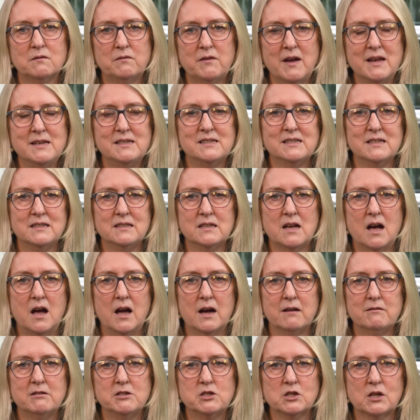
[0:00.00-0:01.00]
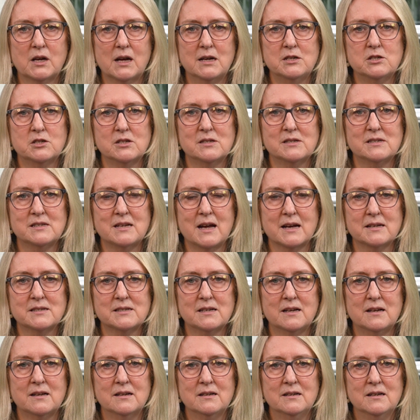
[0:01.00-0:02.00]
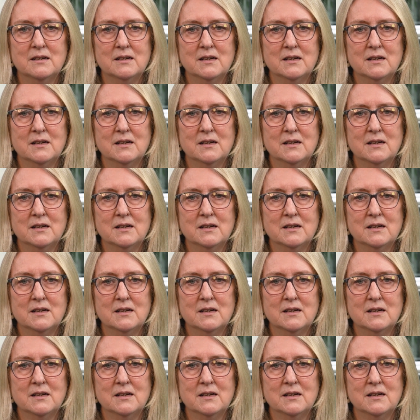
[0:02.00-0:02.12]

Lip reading: facing the higher education sector.